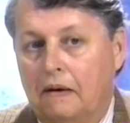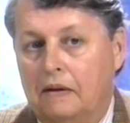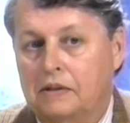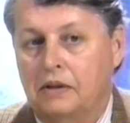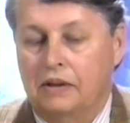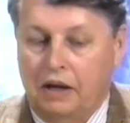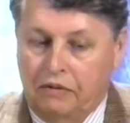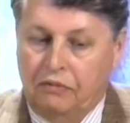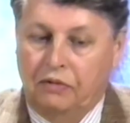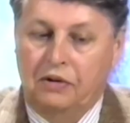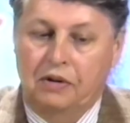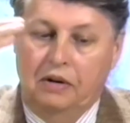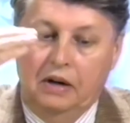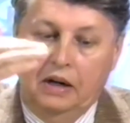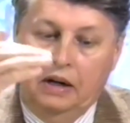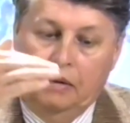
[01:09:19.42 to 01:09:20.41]
So that
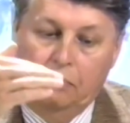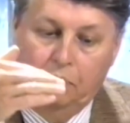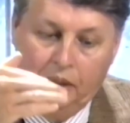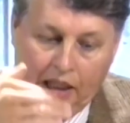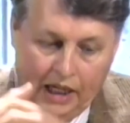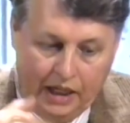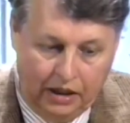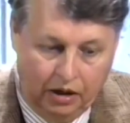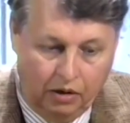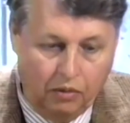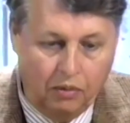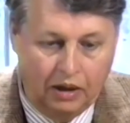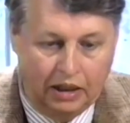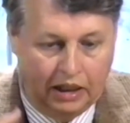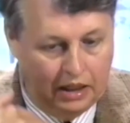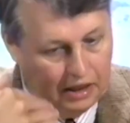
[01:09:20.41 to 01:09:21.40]
for Plato,
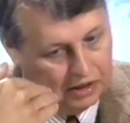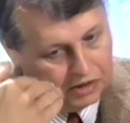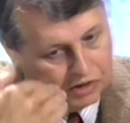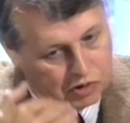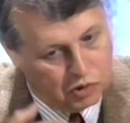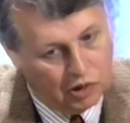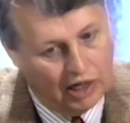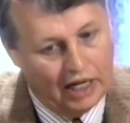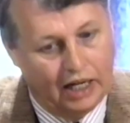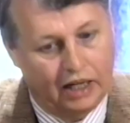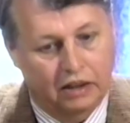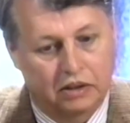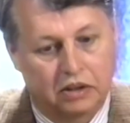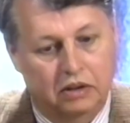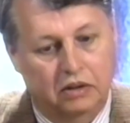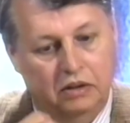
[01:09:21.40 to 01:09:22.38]
when he is
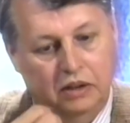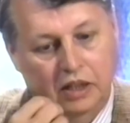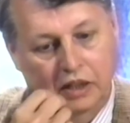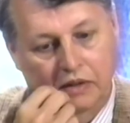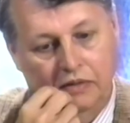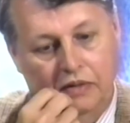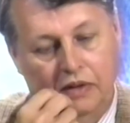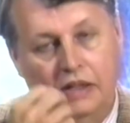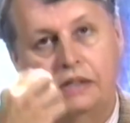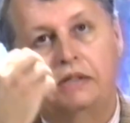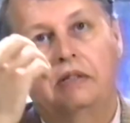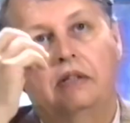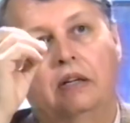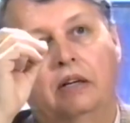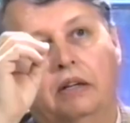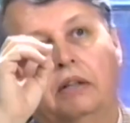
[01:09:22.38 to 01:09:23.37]
trying to give a,
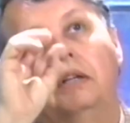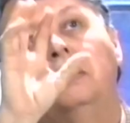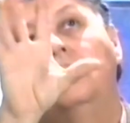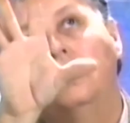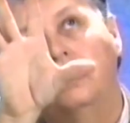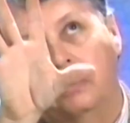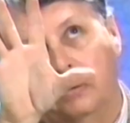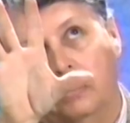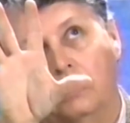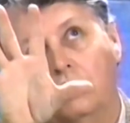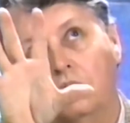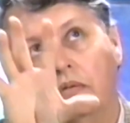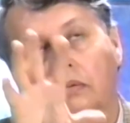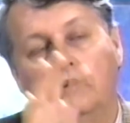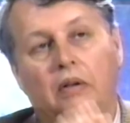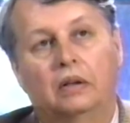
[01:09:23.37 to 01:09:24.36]
a cue
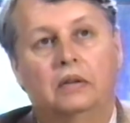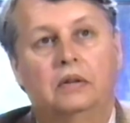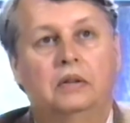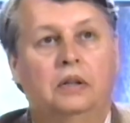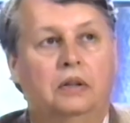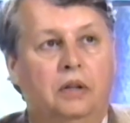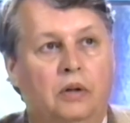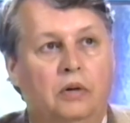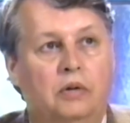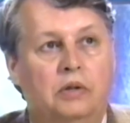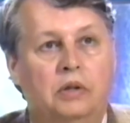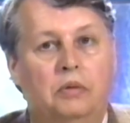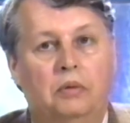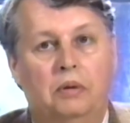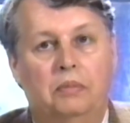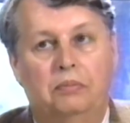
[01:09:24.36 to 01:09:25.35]
to those
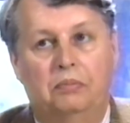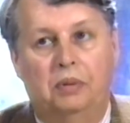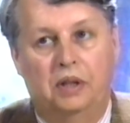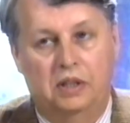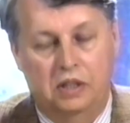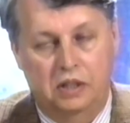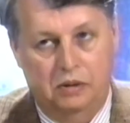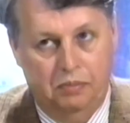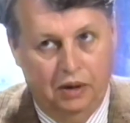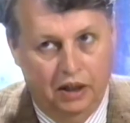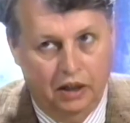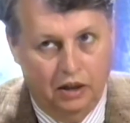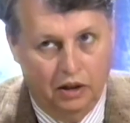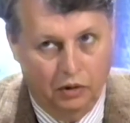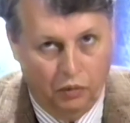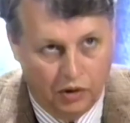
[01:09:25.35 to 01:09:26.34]
who would participate
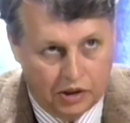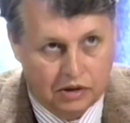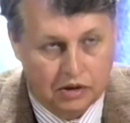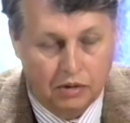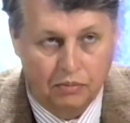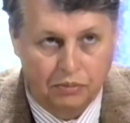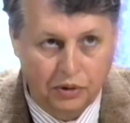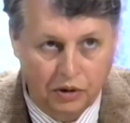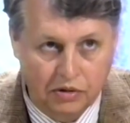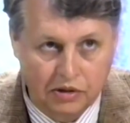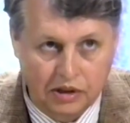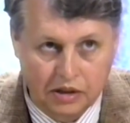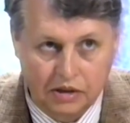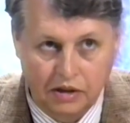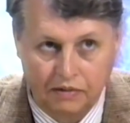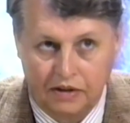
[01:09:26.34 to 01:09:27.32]
in the wisdom
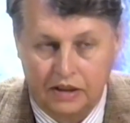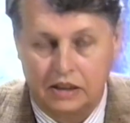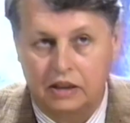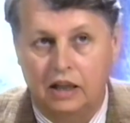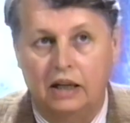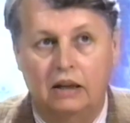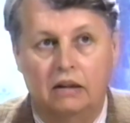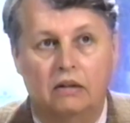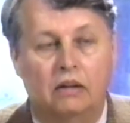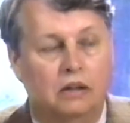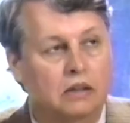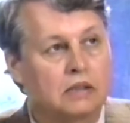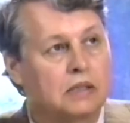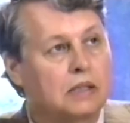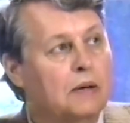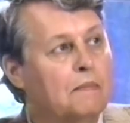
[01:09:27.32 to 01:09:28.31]
process of his
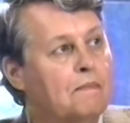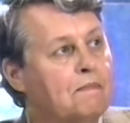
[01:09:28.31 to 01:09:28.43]
dialogues,